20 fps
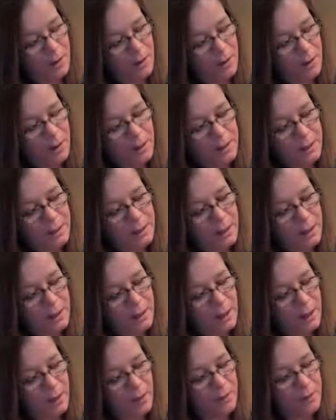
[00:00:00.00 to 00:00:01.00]
I take
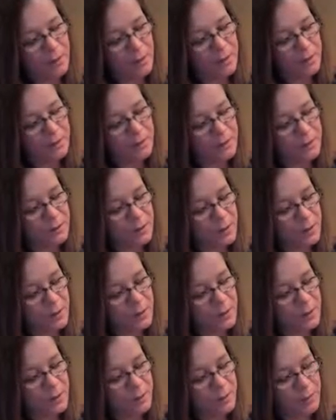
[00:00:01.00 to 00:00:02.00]
out my Super
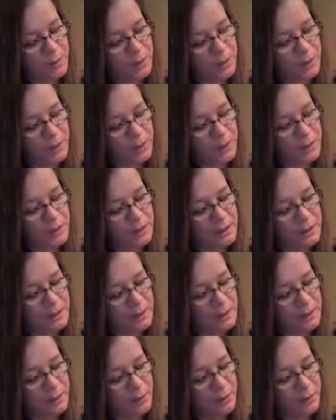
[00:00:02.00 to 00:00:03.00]
T
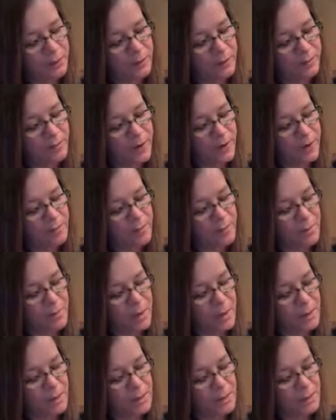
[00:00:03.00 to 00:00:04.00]
P18 with the
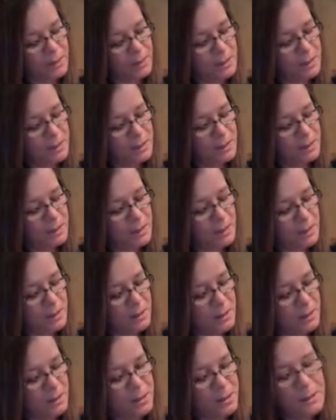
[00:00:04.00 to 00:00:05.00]
VapeMate.
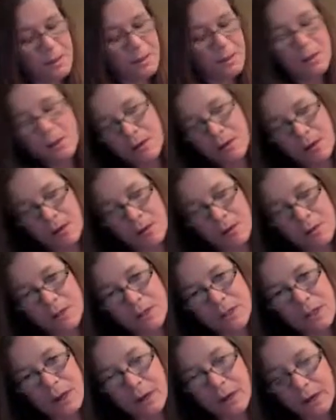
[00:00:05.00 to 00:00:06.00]
I always
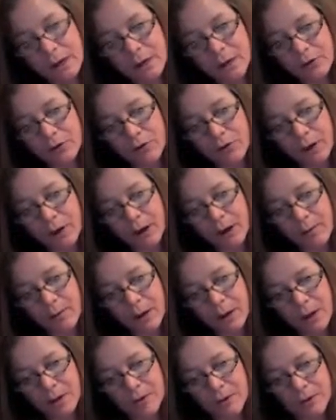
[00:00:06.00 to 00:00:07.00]
take an extra
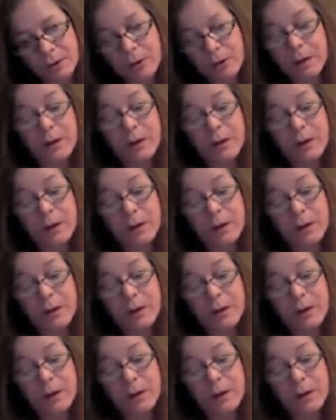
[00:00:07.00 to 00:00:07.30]
atomizer and